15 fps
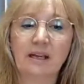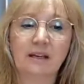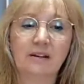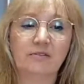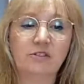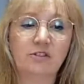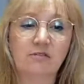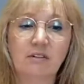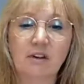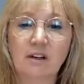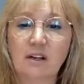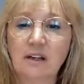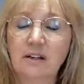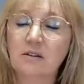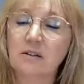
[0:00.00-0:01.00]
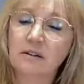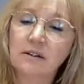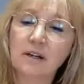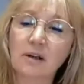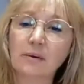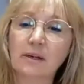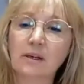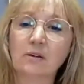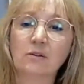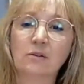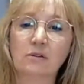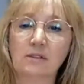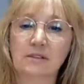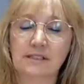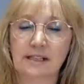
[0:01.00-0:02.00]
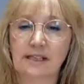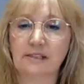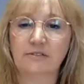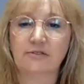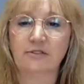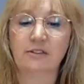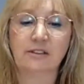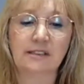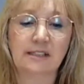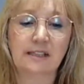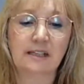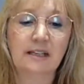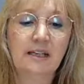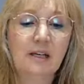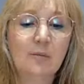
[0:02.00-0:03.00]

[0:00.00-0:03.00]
I have to rely on going on holiday to find it.